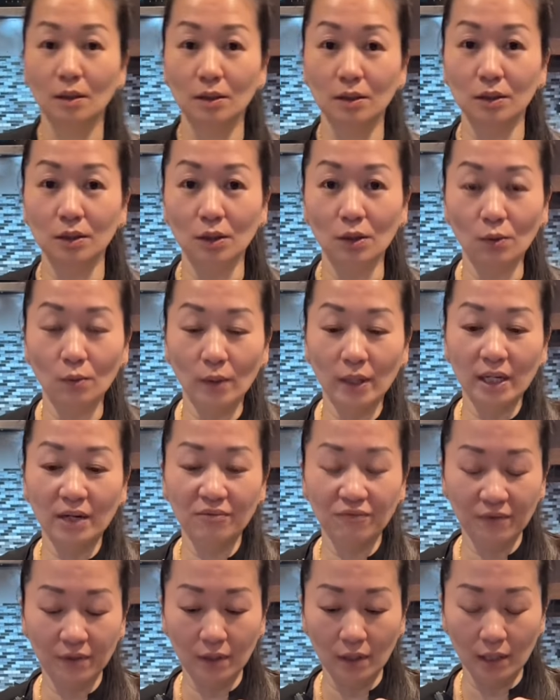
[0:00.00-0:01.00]
You know what I
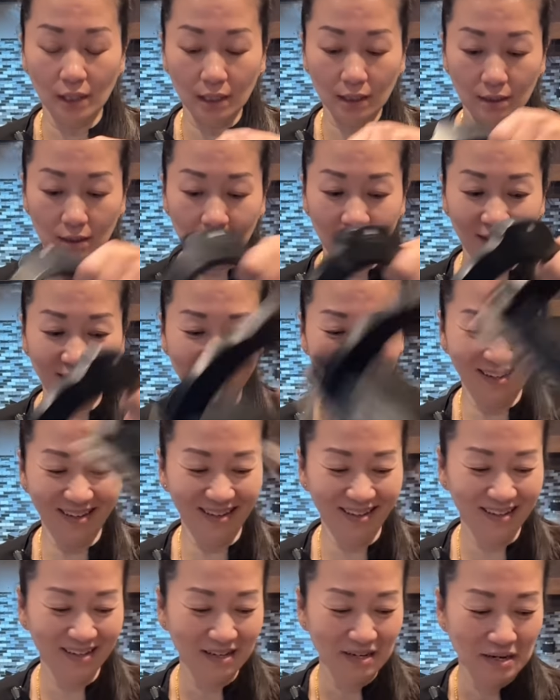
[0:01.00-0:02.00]
forgot?
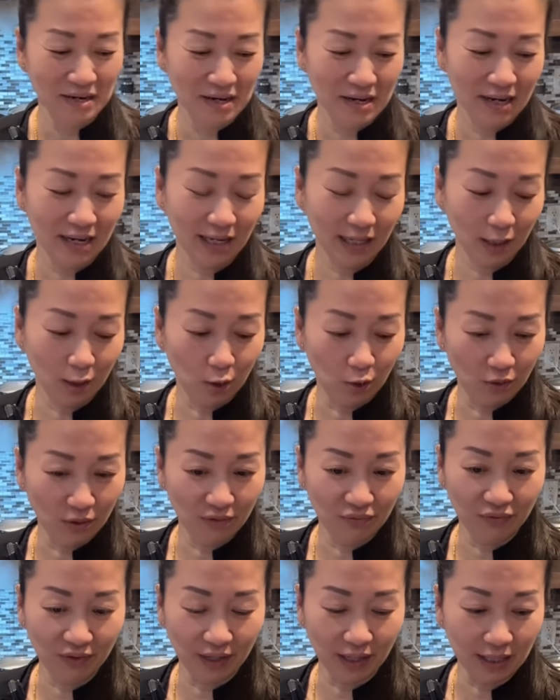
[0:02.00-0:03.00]
I always
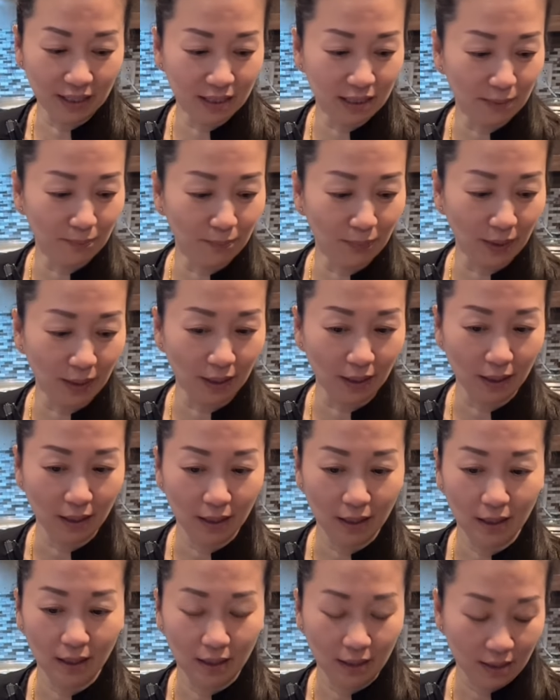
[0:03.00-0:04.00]
forget something.
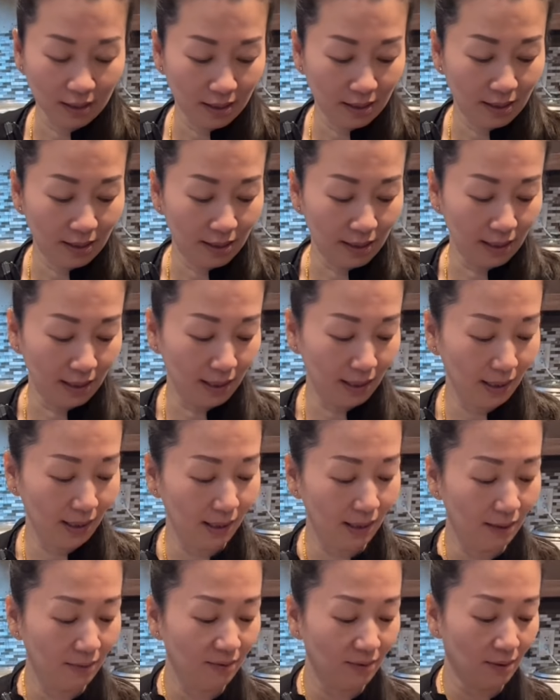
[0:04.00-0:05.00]

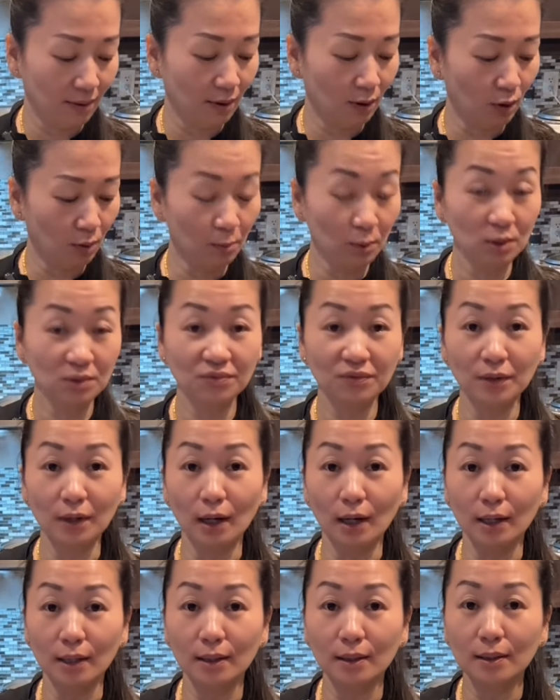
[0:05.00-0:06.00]
I almost
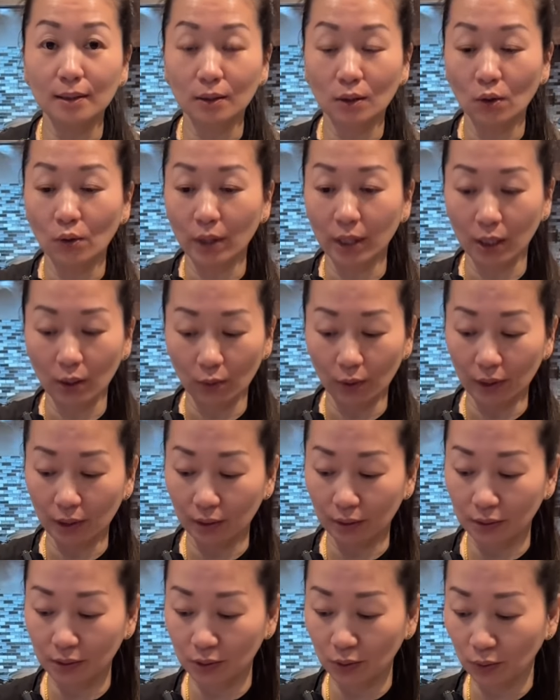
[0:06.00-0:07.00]
forgot cooking
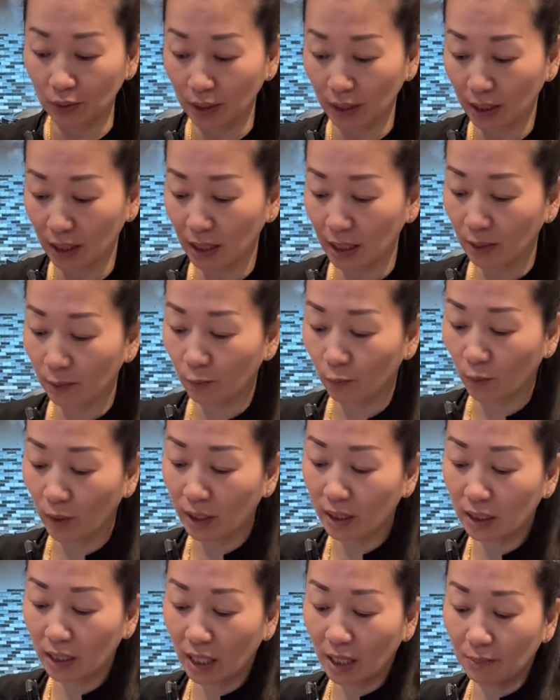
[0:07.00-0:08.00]
oil. So you need
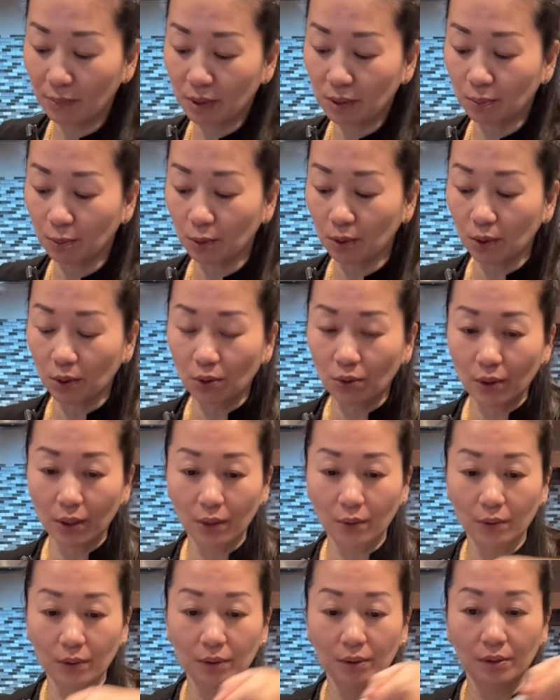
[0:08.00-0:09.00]
1 tablespoon of cooking
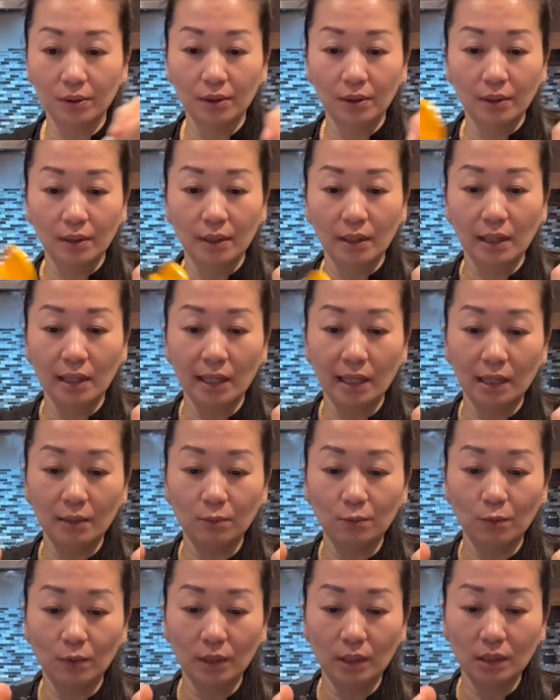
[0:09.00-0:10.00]
oil. Add
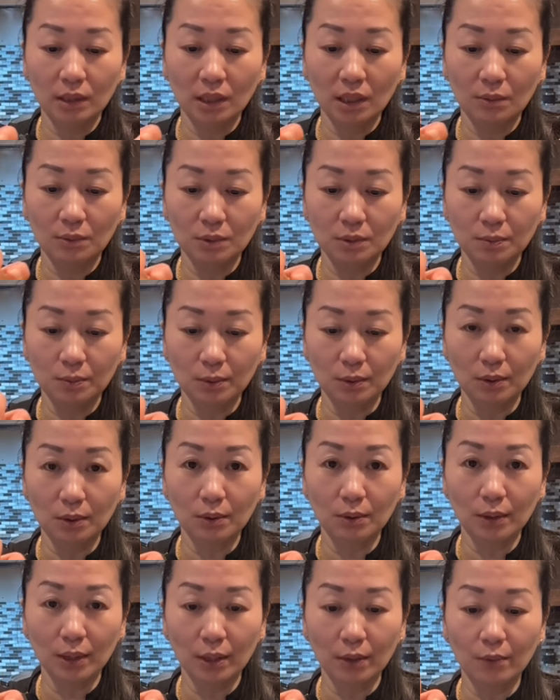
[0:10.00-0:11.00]
1 tablespoon of
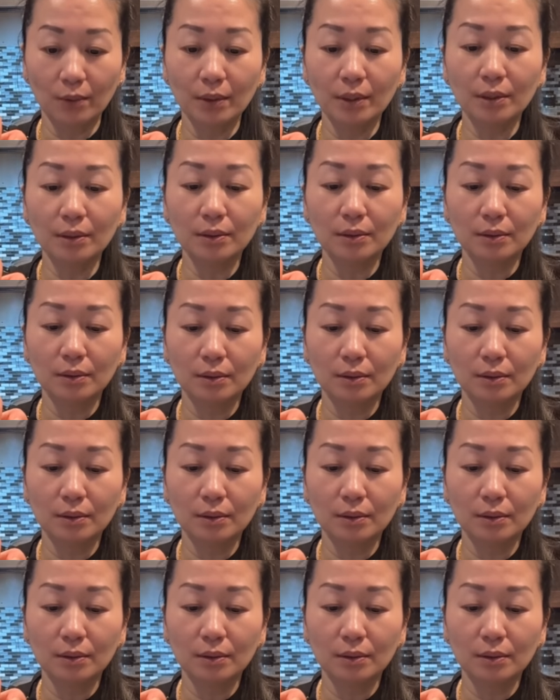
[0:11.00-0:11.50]
cooking oil.